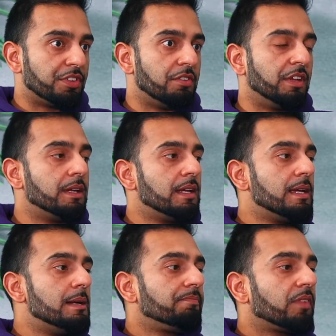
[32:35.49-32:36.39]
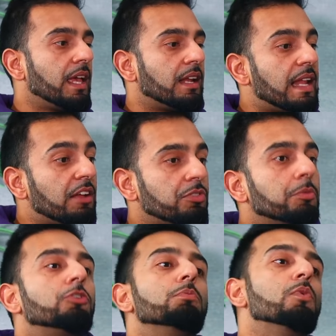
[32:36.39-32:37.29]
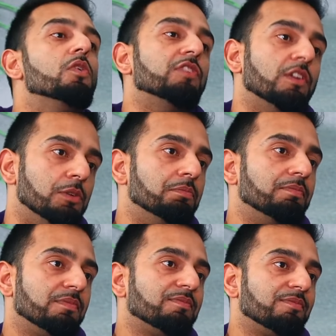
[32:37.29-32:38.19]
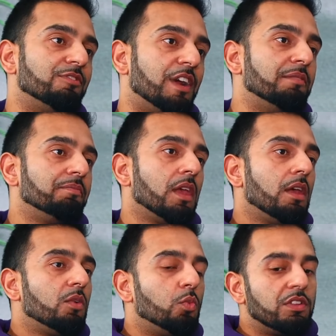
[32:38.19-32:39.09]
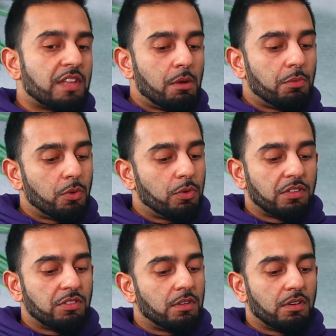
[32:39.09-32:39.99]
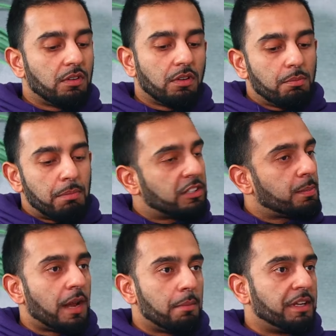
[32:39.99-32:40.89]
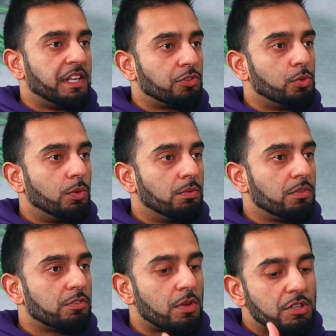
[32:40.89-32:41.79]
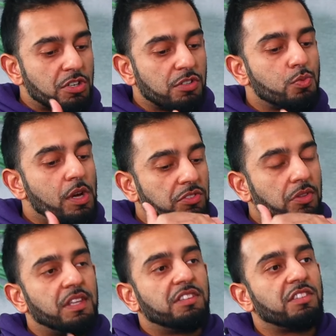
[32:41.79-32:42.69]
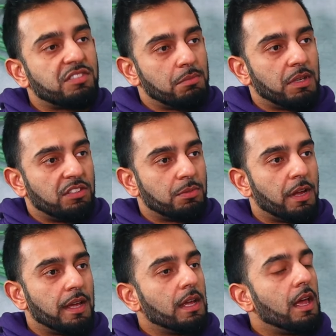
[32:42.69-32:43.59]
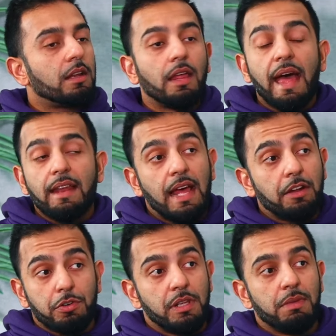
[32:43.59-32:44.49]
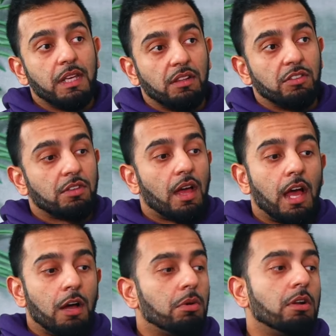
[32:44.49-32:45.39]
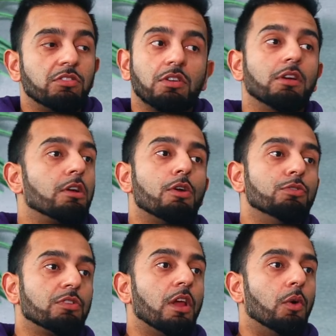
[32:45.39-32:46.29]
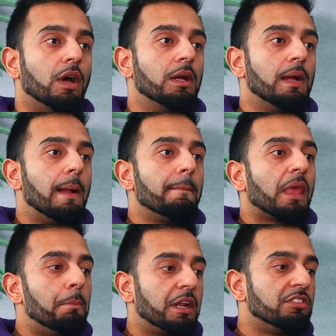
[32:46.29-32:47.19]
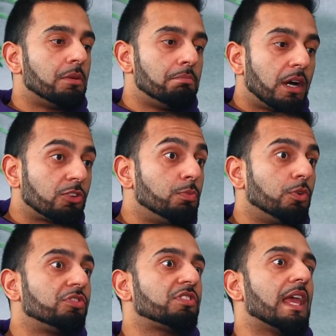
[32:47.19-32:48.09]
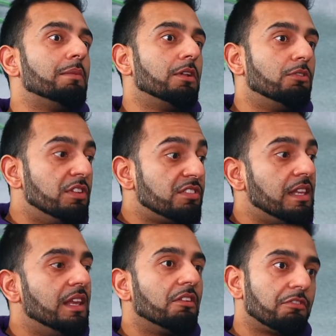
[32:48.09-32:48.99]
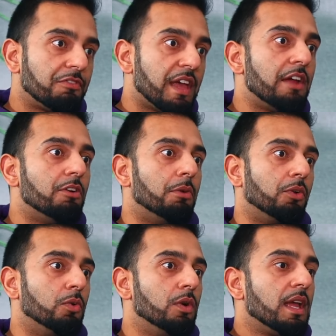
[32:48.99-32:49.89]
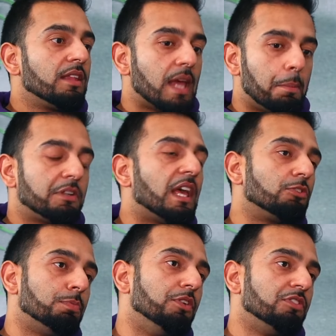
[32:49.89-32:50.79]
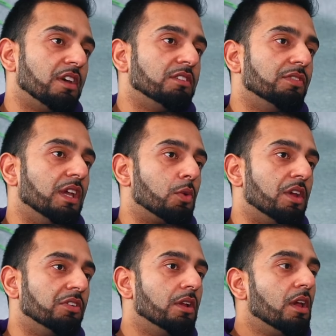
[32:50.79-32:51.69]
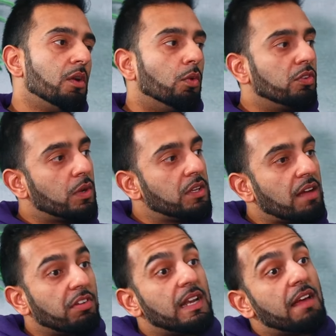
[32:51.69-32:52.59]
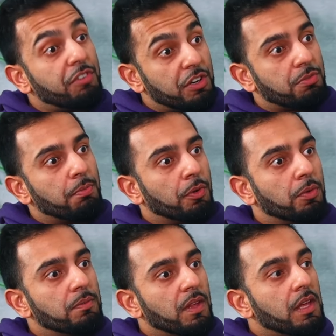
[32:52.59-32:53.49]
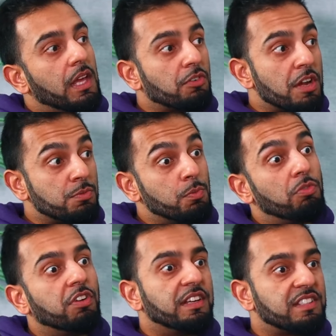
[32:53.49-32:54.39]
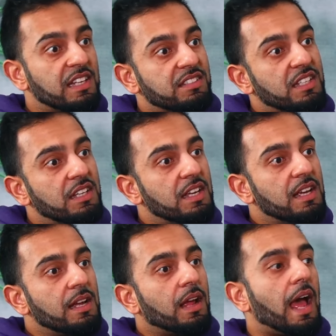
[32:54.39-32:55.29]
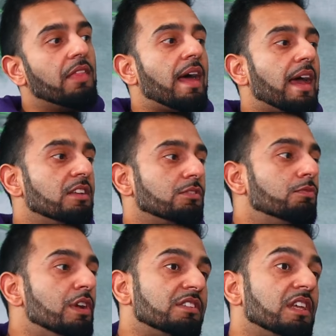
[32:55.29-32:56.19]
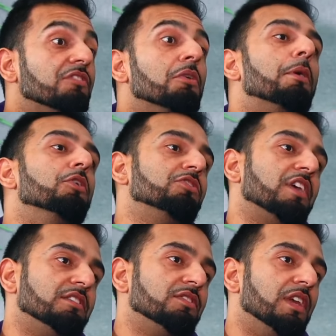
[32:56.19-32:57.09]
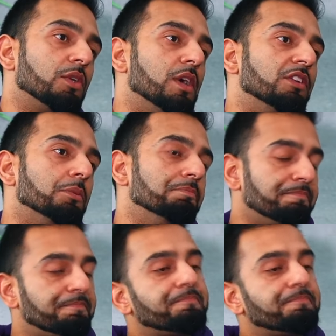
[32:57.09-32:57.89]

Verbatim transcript: reserving it allows them to do more volume, mm. right? Whereas our model doesn't multiply money at all. So it just works on the existing money supply. Now that naturally means our model is going to grow slower, yes. but it's a much more stable, resilient, fairer model that protects both sides of the equation. Whereas when you have a leveraged model, it creates more volatility and that is riskier for both sides of the equation. Yes.